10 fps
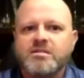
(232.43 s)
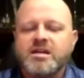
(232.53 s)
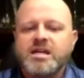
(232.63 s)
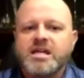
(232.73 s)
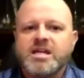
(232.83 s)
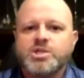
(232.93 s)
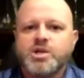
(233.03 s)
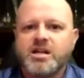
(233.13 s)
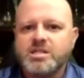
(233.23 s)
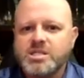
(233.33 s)
and
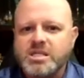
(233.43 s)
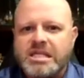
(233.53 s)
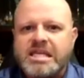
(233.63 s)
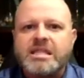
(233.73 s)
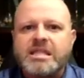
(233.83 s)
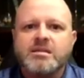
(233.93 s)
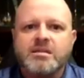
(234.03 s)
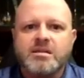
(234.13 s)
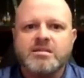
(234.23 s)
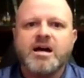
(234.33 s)
try to just glean
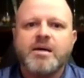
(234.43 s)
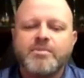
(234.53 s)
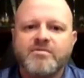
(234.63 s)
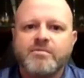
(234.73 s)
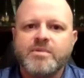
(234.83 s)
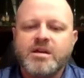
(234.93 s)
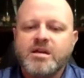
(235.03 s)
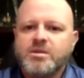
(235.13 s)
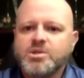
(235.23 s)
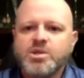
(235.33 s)
the top of them.
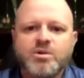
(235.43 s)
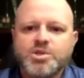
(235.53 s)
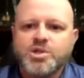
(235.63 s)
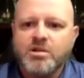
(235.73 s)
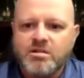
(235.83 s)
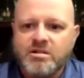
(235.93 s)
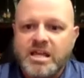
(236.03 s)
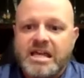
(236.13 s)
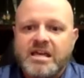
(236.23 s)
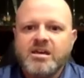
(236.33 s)
There's the culture of
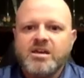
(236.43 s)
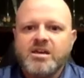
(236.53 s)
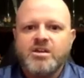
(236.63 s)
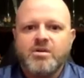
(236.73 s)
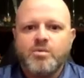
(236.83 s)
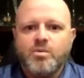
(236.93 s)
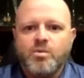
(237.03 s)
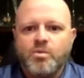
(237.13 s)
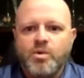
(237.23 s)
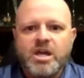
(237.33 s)
learning. You know,
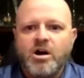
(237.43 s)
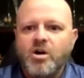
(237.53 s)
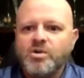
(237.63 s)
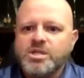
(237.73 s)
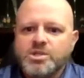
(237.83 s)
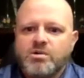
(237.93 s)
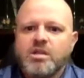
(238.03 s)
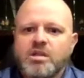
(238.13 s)
we always are